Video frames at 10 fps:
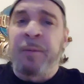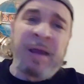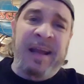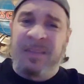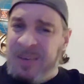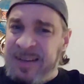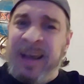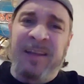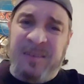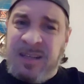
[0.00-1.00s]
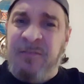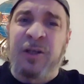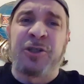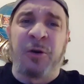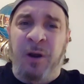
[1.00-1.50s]
Back in the day, the
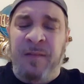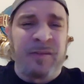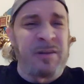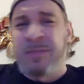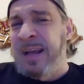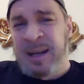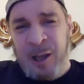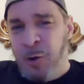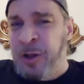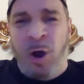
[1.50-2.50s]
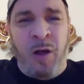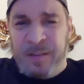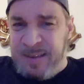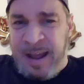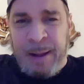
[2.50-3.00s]
TV show and all that stuff, they got loaded all
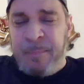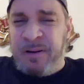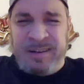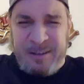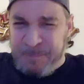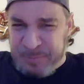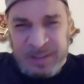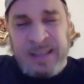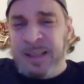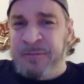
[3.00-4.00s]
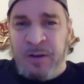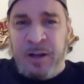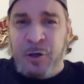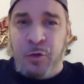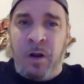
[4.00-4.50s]
the time, completely
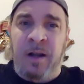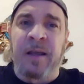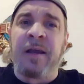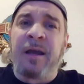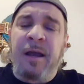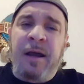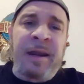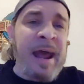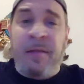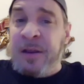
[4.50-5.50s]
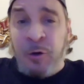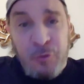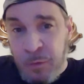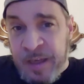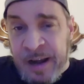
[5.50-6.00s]
fucking drunk. And now they
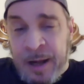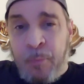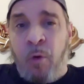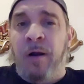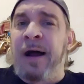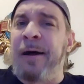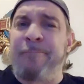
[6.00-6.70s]
don't do that anymore.